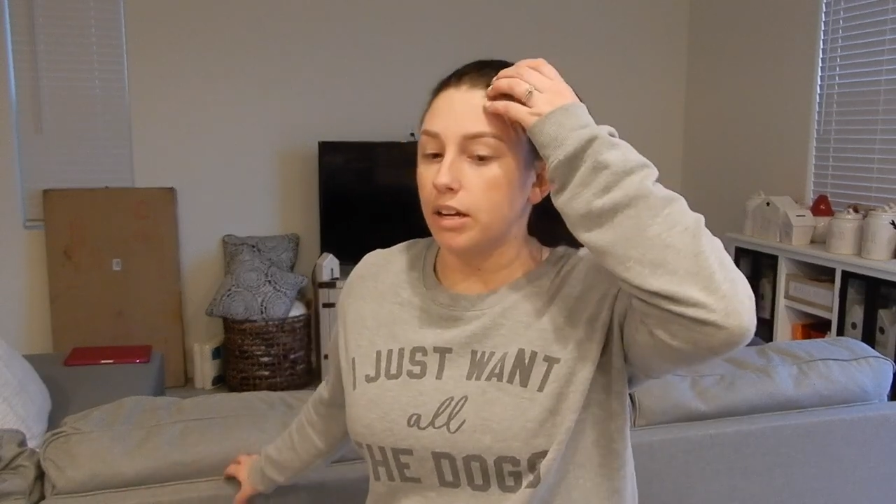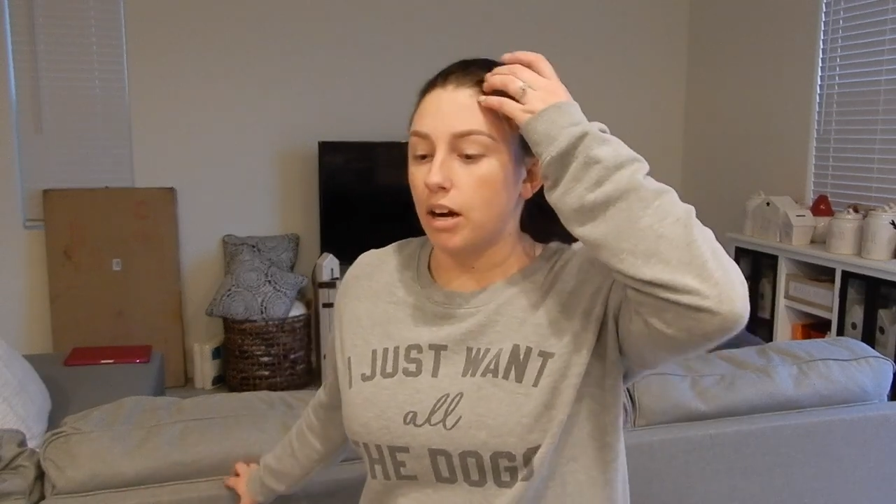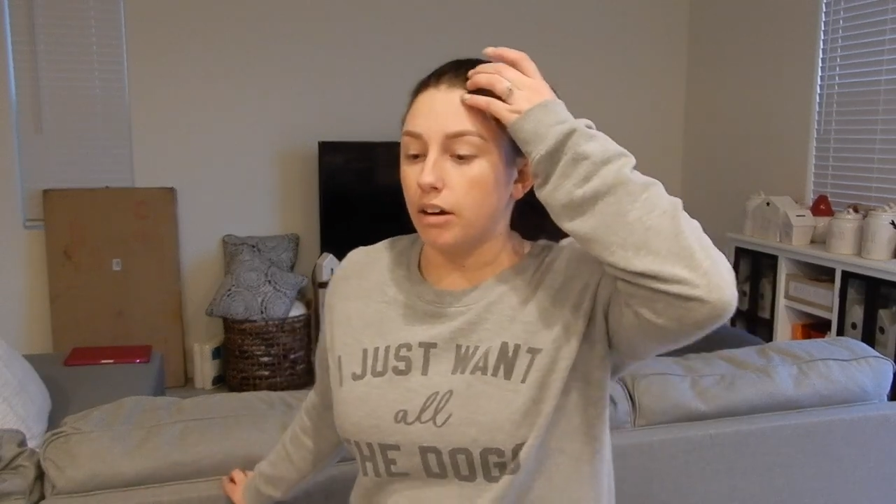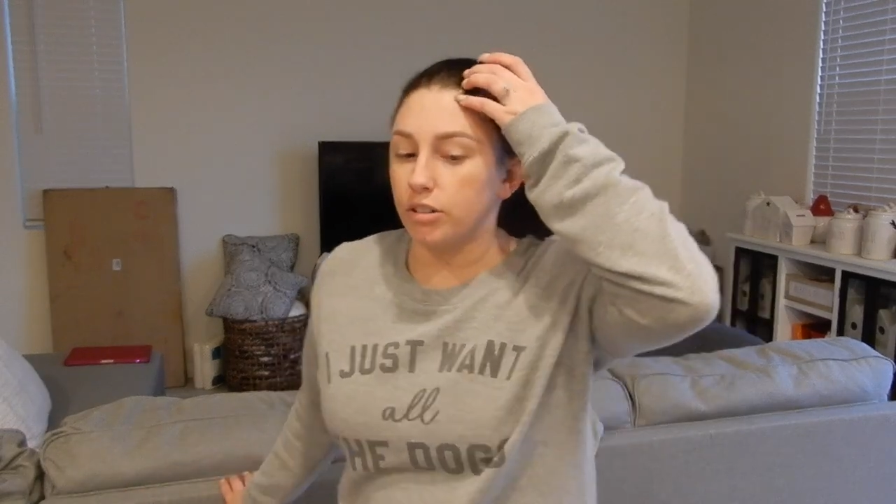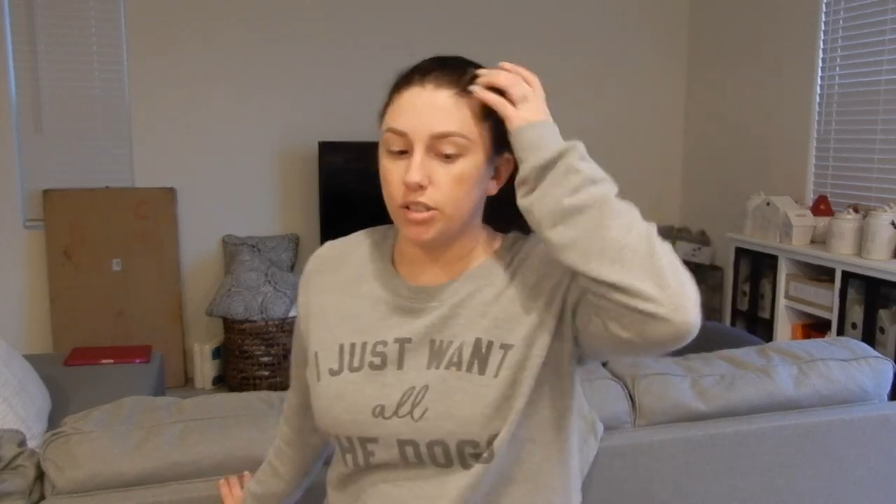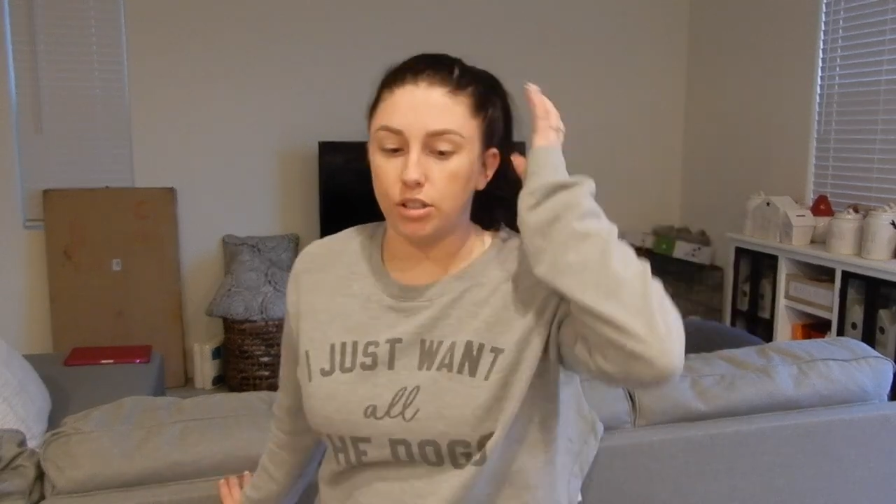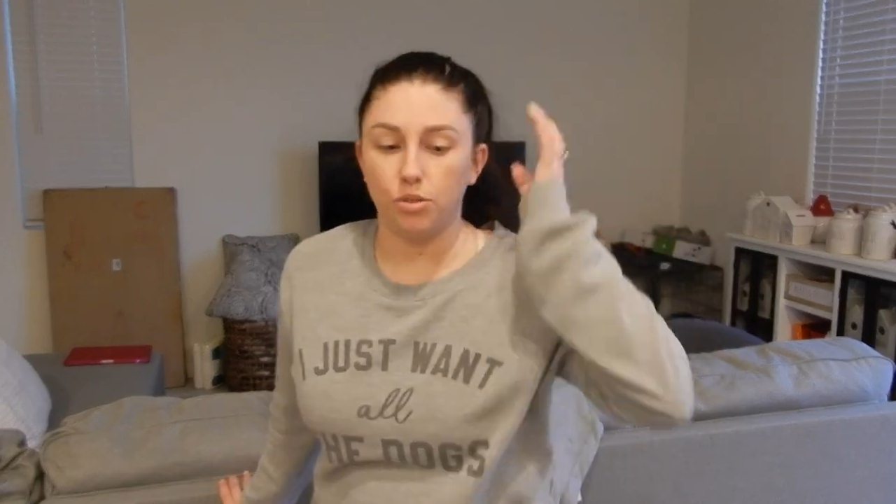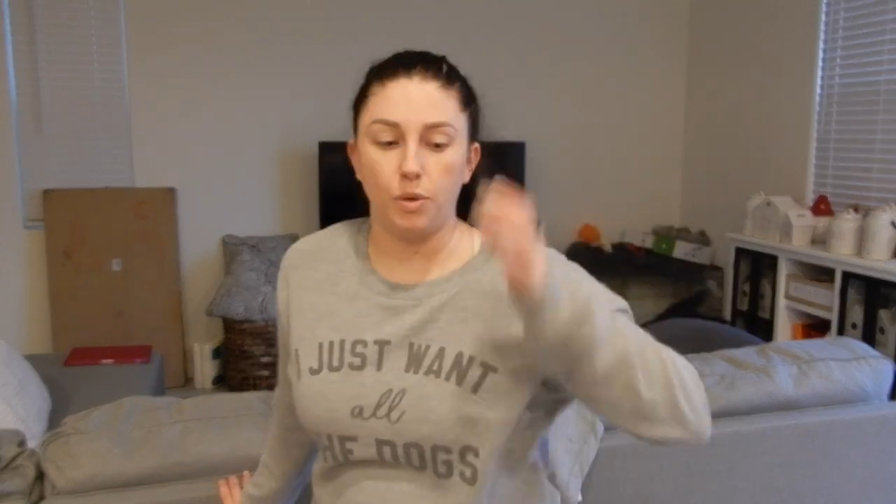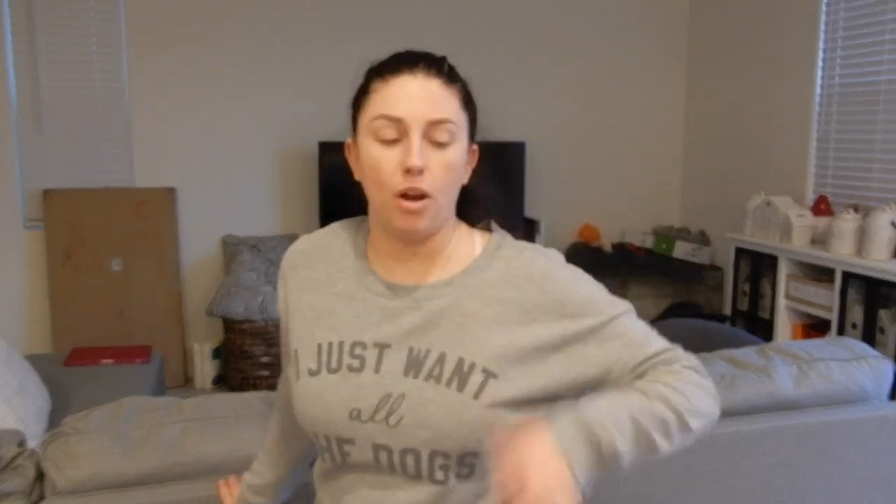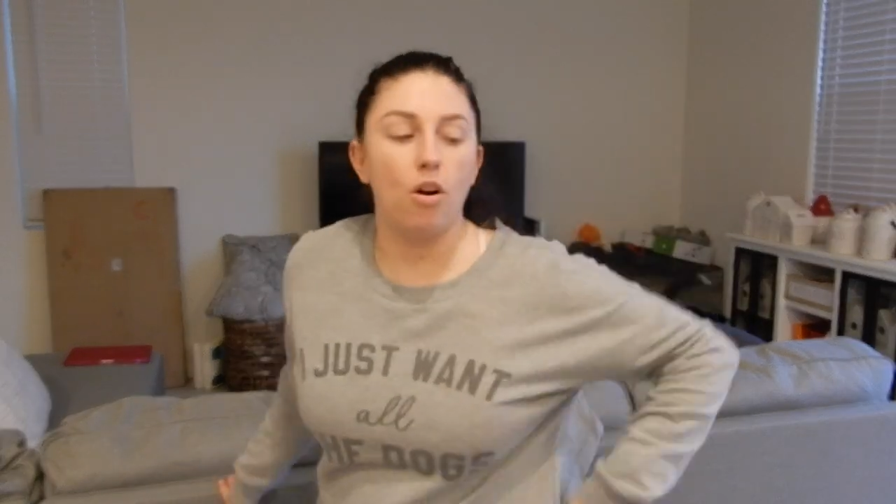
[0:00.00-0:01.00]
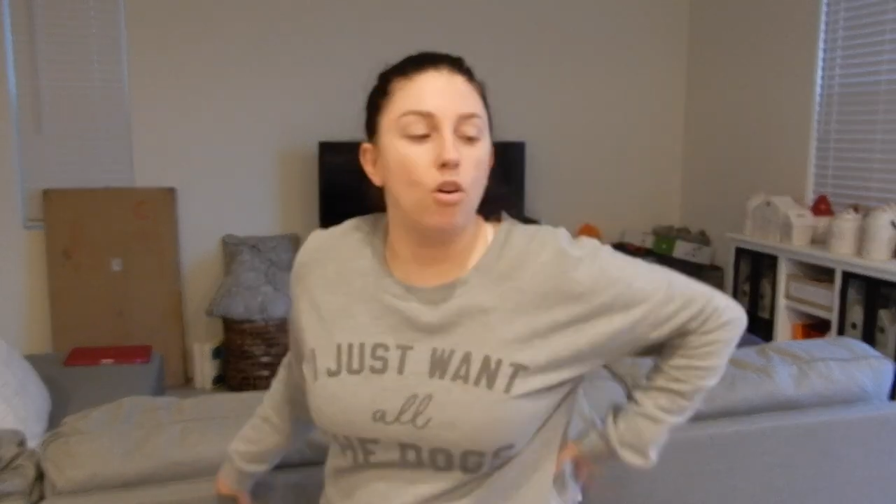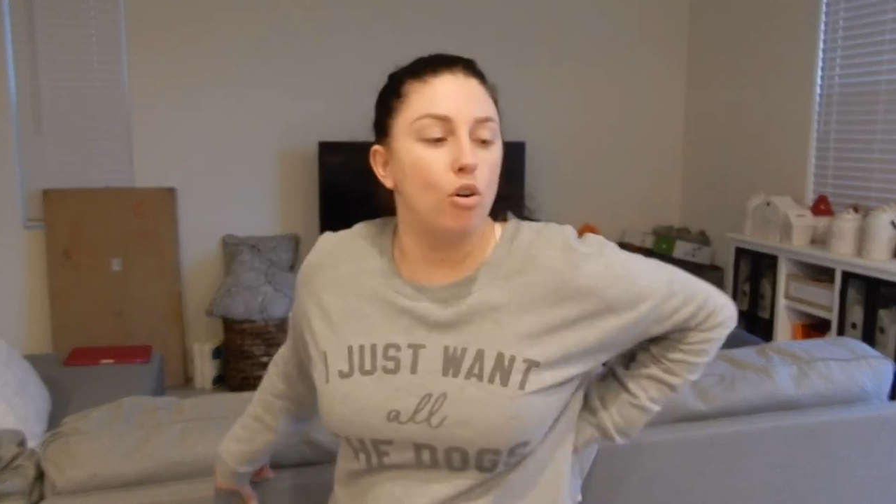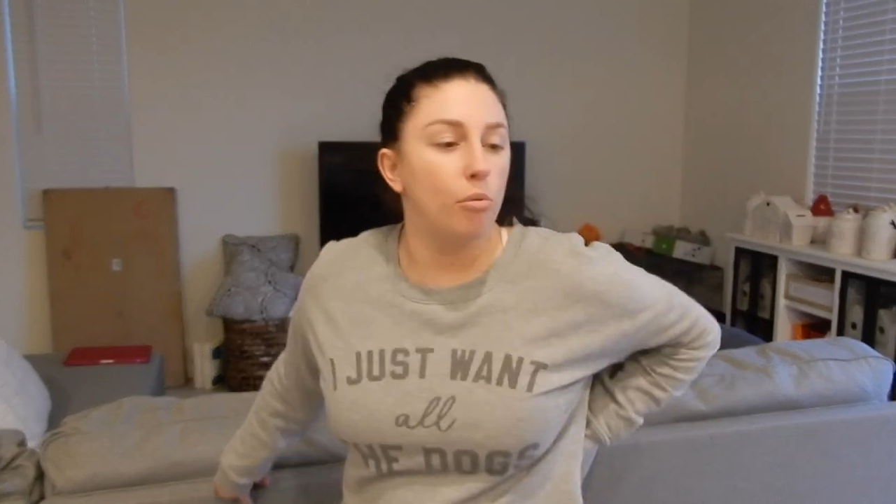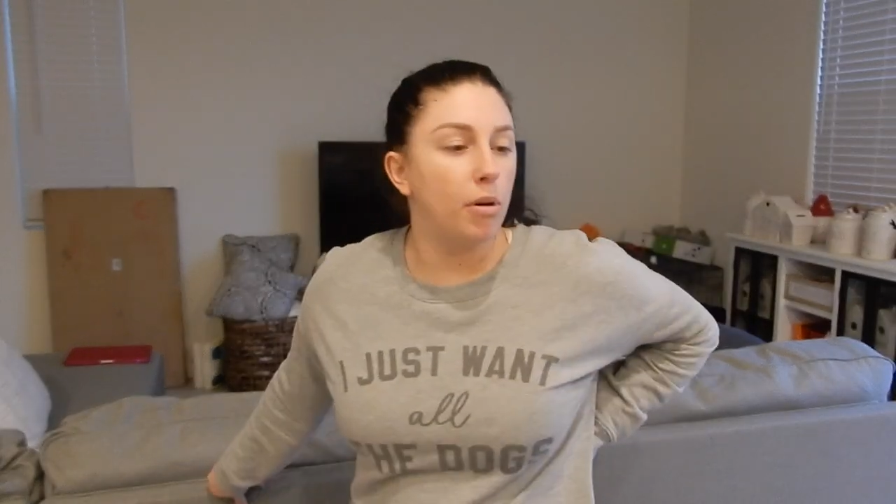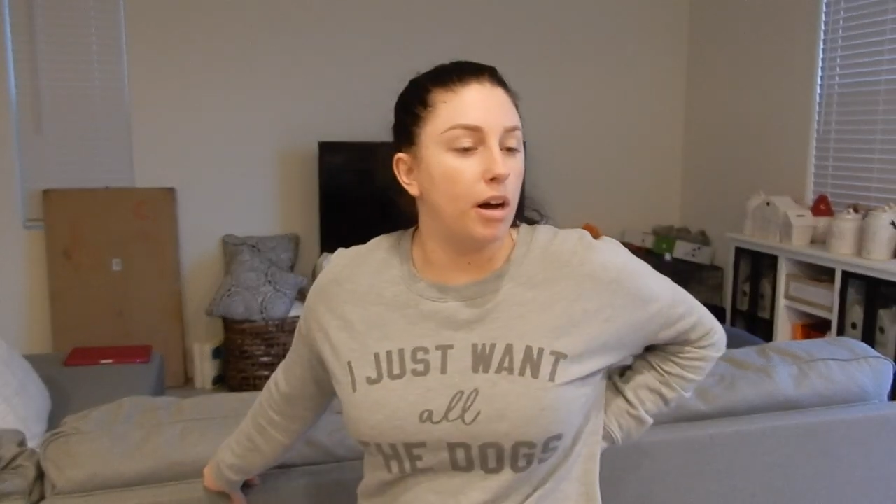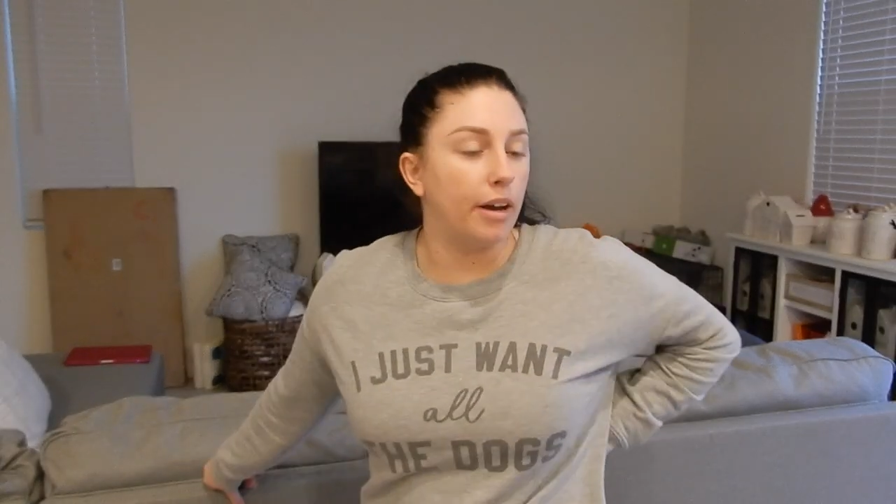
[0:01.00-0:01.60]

Connor's on his way home.